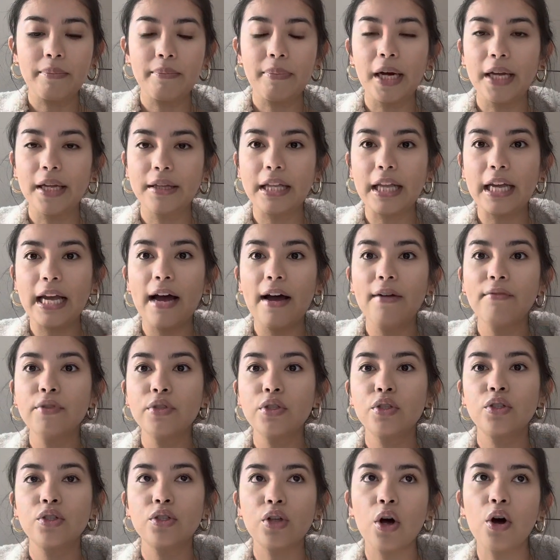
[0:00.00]
but they have
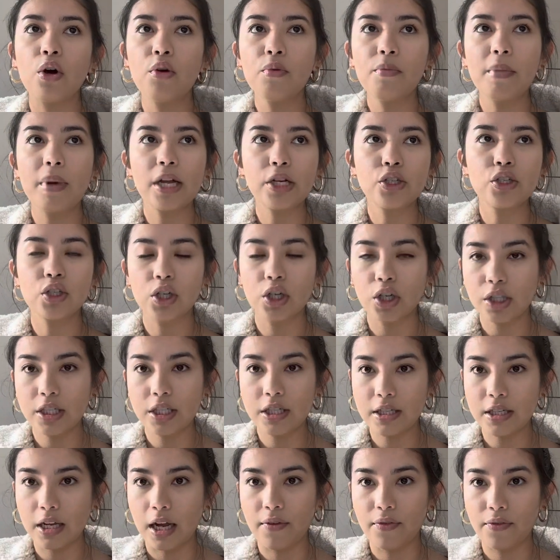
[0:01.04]
so much good
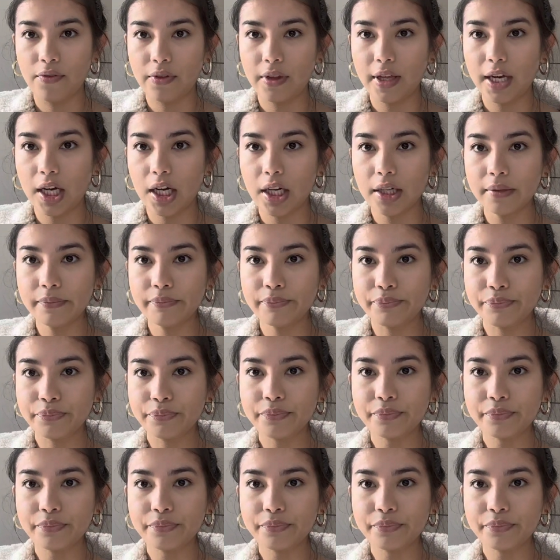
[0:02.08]
stuff there.